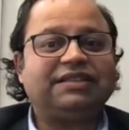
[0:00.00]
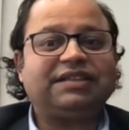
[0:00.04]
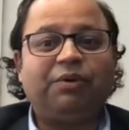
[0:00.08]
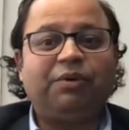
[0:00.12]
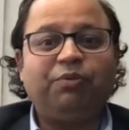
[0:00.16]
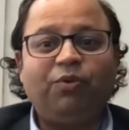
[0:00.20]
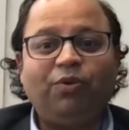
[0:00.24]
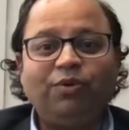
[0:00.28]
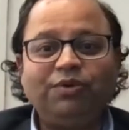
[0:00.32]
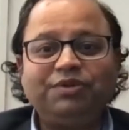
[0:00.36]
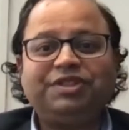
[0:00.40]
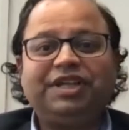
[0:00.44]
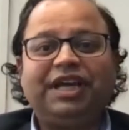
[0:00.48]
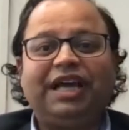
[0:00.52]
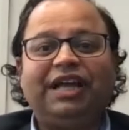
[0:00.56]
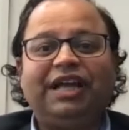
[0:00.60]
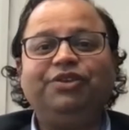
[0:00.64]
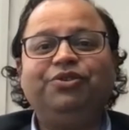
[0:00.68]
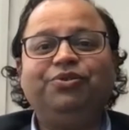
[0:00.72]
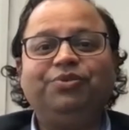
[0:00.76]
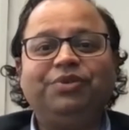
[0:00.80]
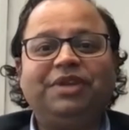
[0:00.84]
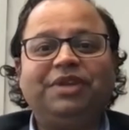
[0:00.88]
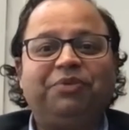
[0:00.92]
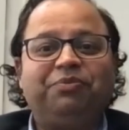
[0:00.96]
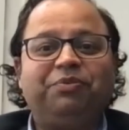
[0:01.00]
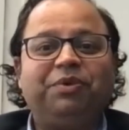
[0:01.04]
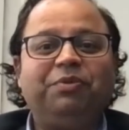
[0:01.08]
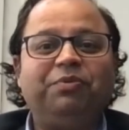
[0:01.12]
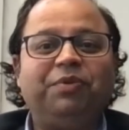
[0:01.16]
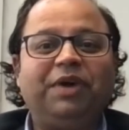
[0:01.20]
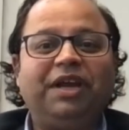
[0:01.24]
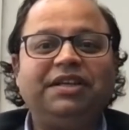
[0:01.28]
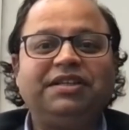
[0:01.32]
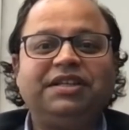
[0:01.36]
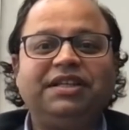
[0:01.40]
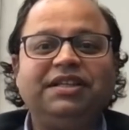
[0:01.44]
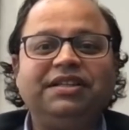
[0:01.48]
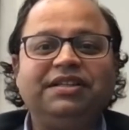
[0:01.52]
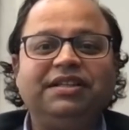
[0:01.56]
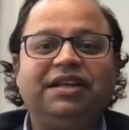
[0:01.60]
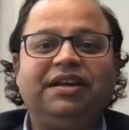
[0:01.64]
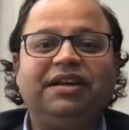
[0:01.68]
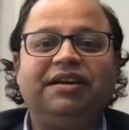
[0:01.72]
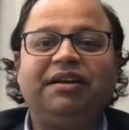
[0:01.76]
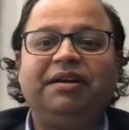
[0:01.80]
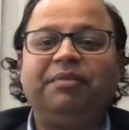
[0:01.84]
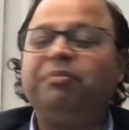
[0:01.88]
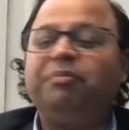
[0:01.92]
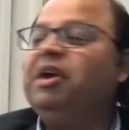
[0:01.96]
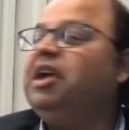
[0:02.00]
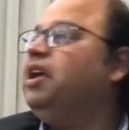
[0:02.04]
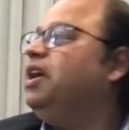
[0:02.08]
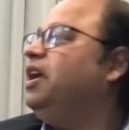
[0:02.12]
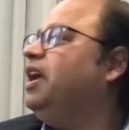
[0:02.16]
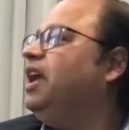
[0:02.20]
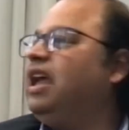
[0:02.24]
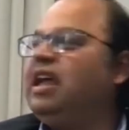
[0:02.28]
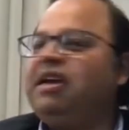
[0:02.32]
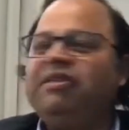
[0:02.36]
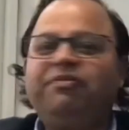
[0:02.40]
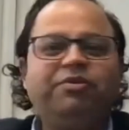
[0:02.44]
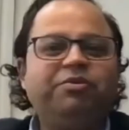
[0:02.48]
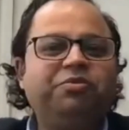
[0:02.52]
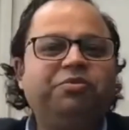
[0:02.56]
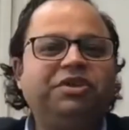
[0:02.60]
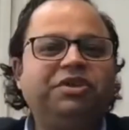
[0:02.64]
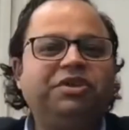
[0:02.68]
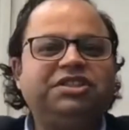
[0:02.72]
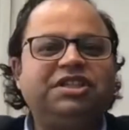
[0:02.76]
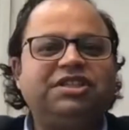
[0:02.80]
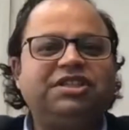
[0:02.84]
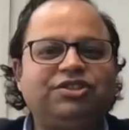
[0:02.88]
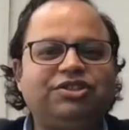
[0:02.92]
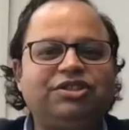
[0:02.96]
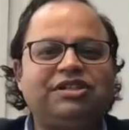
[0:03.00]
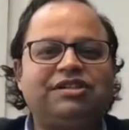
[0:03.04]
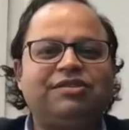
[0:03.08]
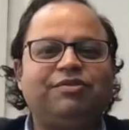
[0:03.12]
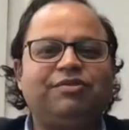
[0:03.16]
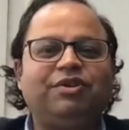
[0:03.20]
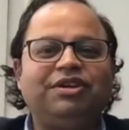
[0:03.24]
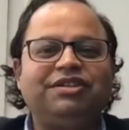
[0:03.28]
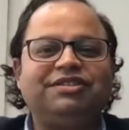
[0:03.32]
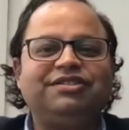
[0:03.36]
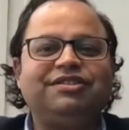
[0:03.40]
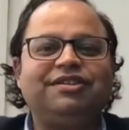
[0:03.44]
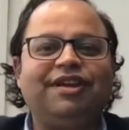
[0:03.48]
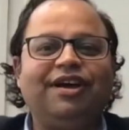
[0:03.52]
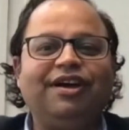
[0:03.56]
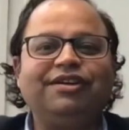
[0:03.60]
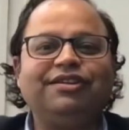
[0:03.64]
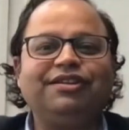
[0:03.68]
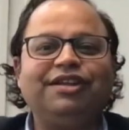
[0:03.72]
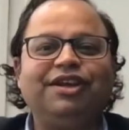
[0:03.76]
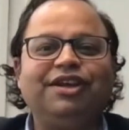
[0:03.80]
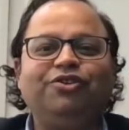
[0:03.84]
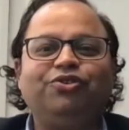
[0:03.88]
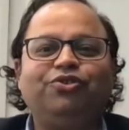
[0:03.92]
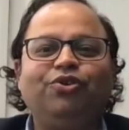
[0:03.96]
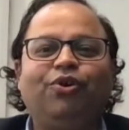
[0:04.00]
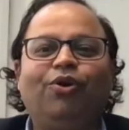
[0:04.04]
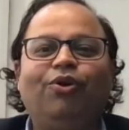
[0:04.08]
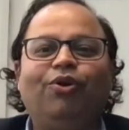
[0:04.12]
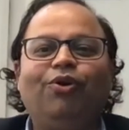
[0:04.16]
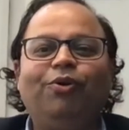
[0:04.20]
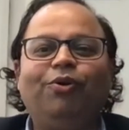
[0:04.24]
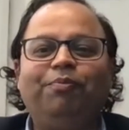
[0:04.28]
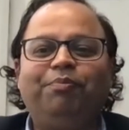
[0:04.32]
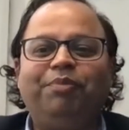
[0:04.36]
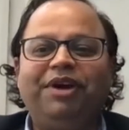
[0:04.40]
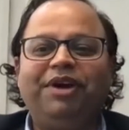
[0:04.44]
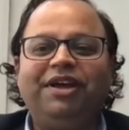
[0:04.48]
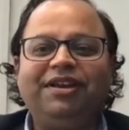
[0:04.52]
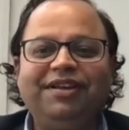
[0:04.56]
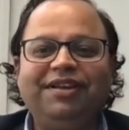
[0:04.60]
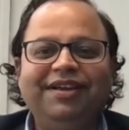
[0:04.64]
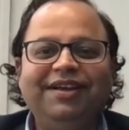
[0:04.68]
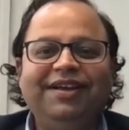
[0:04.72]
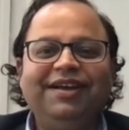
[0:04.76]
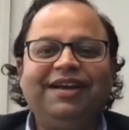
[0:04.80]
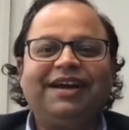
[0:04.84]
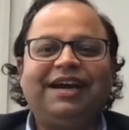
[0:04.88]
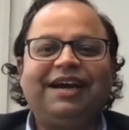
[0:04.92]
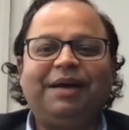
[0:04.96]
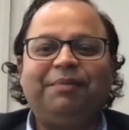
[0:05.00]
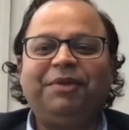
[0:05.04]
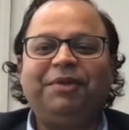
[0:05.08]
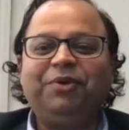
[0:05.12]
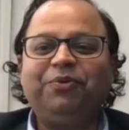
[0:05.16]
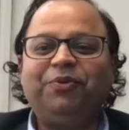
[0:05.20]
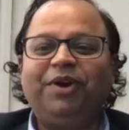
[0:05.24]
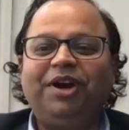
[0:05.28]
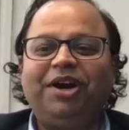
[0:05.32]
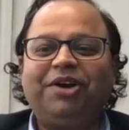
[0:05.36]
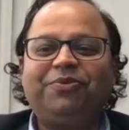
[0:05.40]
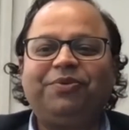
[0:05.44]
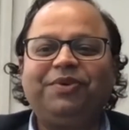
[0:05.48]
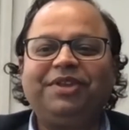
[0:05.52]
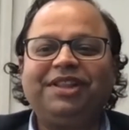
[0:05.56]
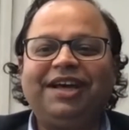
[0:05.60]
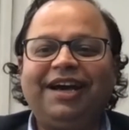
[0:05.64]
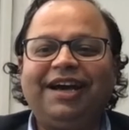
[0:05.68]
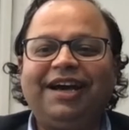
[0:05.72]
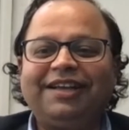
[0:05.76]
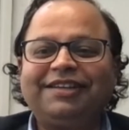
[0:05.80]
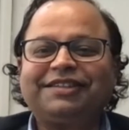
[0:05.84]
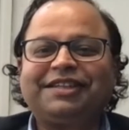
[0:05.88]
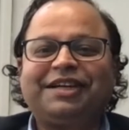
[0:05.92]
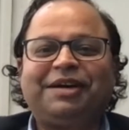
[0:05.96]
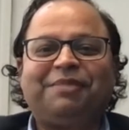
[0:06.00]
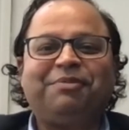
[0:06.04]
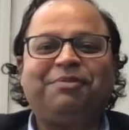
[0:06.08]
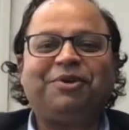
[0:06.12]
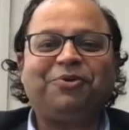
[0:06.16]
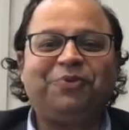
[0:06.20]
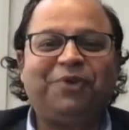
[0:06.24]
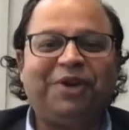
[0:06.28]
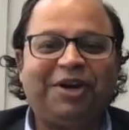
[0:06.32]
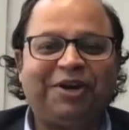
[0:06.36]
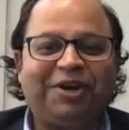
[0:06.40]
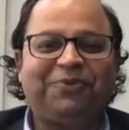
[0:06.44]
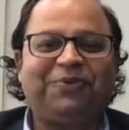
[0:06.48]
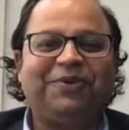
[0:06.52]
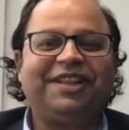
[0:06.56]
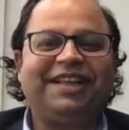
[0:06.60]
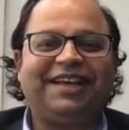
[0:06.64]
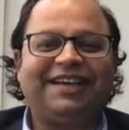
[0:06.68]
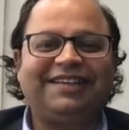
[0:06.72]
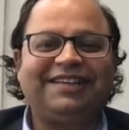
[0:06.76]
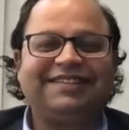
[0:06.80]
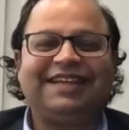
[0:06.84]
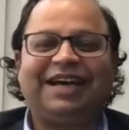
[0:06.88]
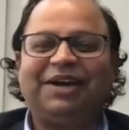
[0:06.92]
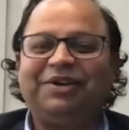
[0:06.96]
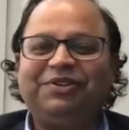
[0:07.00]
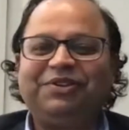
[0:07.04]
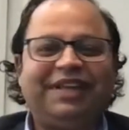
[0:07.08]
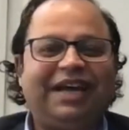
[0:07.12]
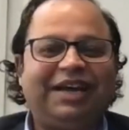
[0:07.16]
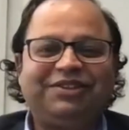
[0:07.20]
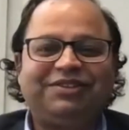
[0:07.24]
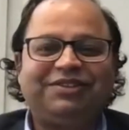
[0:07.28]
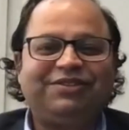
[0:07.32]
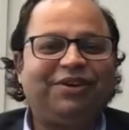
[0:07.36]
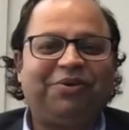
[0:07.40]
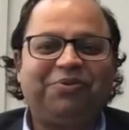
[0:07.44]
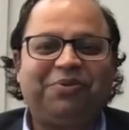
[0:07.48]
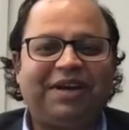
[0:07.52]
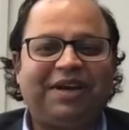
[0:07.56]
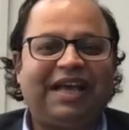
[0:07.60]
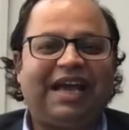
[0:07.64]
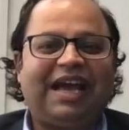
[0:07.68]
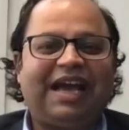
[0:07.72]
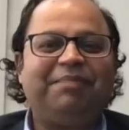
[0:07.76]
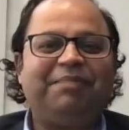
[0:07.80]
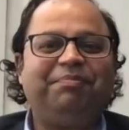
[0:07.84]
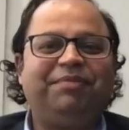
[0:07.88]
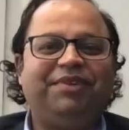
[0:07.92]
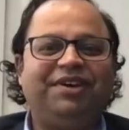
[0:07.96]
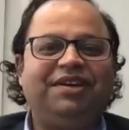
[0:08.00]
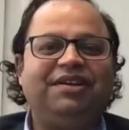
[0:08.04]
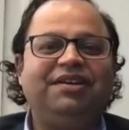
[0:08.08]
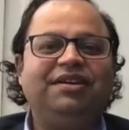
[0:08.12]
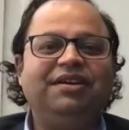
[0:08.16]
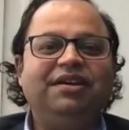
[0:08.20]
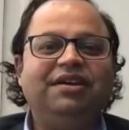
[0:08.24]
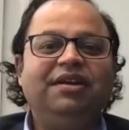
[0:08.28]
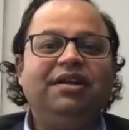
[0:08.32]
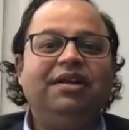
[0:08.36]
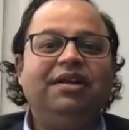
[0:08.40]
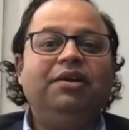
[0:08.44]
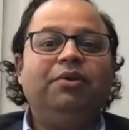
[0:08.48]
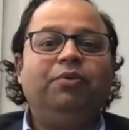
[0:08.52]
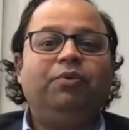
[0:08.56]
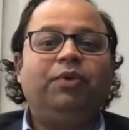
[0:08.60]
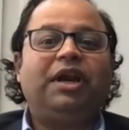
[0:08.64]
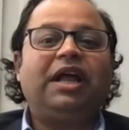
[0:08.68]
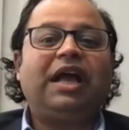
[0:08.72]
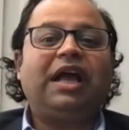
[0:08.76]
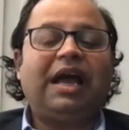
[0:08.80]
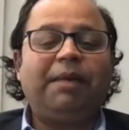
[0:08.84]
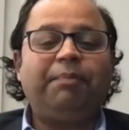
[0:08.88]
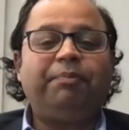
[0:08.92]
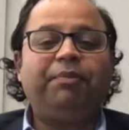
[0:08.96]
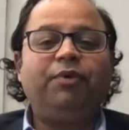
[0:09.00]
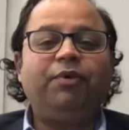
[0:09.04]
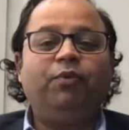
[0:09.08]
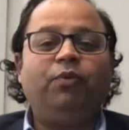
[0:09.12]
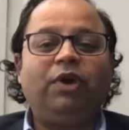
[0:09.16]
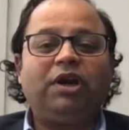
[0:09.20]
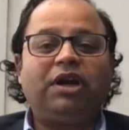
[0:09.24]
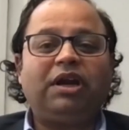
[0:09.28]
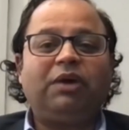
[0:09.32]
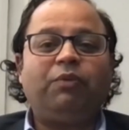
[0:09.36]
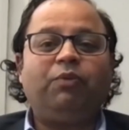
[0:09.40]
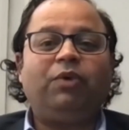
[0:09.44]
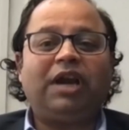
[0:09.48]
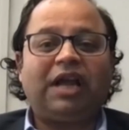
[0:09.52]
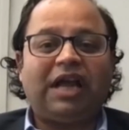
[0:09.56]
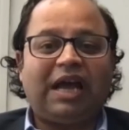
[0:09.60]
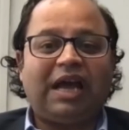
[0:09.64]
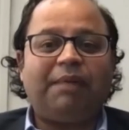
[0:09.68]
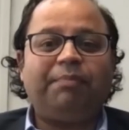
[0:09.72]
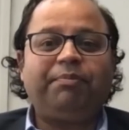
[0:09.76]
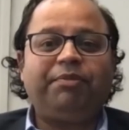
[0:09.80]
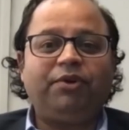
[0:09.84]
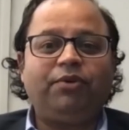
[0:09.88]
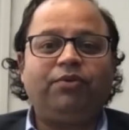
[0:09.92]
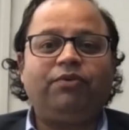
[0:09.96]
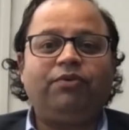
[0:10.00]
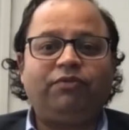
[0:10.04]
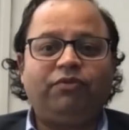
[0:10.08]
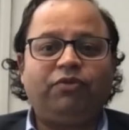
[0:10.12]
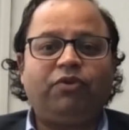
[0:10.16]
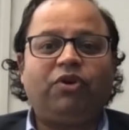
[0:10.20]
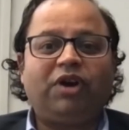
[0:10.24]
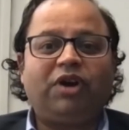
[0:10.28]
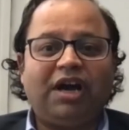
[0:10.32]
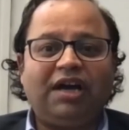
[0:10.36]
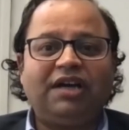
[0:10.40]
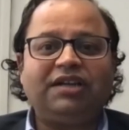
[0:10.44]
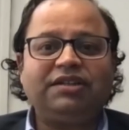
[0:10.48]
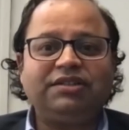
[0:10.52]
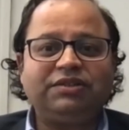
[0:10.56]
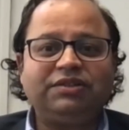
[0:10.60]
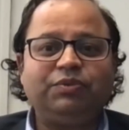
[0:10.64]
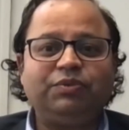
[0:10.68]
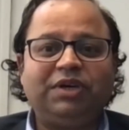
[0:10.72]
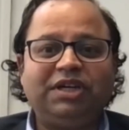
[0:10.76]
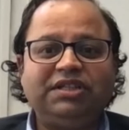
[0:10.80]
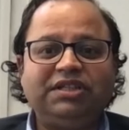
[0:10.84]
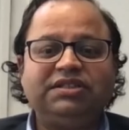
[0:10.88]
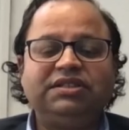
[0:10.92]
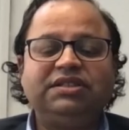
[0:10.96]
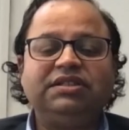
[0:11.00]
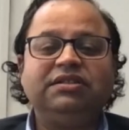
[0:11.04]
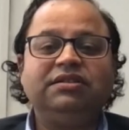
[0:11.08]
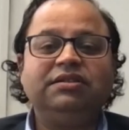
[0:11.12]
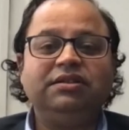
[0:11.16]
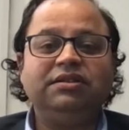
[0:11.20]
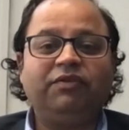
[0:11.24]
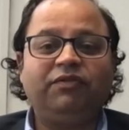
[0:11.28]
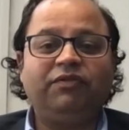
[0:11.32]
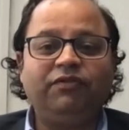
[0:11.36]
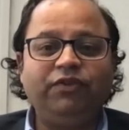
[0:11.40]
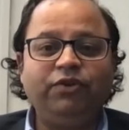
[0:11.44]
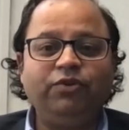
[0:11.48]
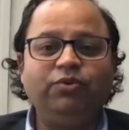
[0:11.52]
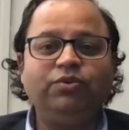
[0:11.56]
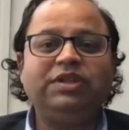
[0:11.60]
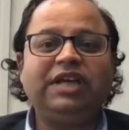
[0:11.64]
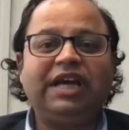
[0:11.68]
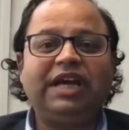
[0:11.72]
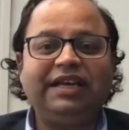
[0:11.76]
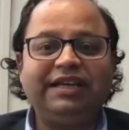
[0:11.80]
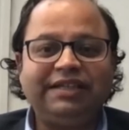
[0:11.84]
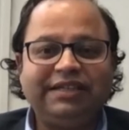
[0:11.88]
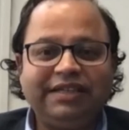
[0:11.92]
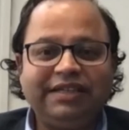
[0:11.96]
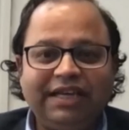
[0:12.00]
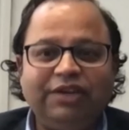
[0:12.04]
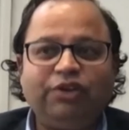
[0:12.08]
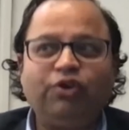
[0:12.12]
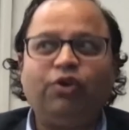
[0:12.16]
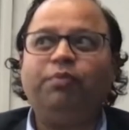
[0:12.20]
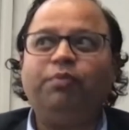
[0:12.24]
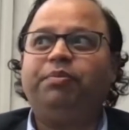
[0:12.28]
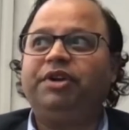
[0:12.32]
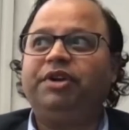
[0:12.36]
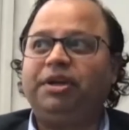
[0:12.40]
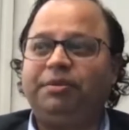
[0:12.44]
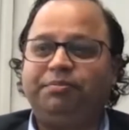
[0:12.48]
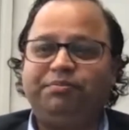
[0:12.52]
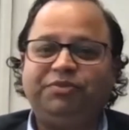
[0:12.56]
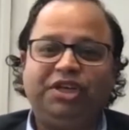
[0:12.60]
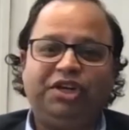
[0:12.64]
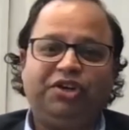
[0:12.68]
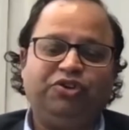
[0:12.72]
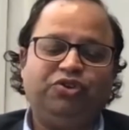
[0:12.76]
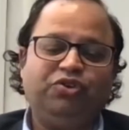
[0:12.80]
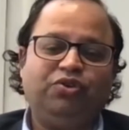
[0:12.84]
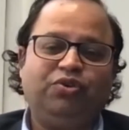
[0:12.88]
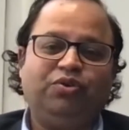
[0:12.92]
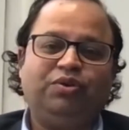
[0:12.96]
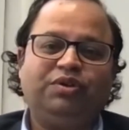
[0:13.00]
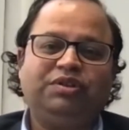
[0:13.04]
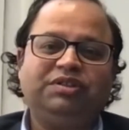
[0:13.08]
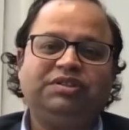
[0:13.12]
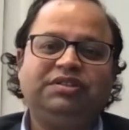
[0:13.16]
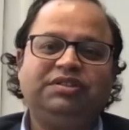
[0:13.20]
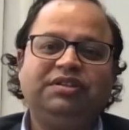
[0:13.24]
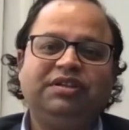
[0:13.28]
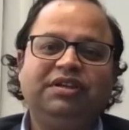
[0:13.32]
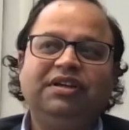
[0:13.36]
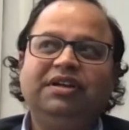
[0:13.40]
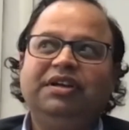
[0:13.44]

I won't tell you that we went in there and everyone just slung their door open come and work with us come and work with us that that's not what happened what hap- what what happened for us was the few that did open up their doors